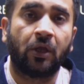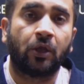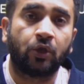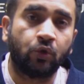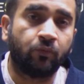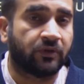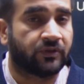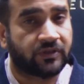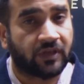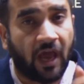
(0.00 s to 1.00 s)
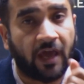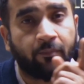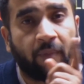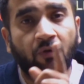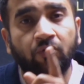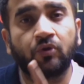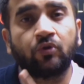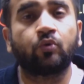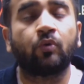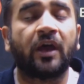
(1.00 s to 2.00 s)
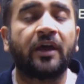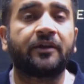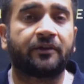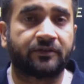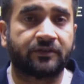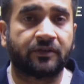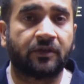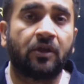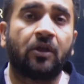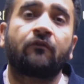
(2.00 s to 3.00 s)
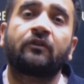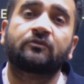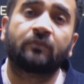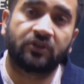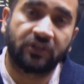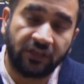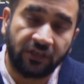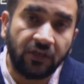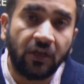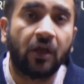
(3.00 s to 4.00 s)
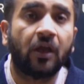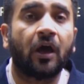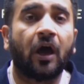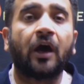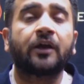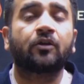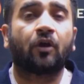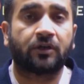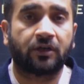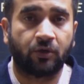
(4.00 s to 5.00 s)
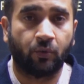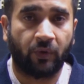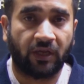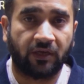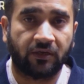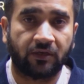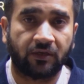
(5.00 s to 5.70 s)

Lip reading: Humans are bound to do errors, which machines are not doing it.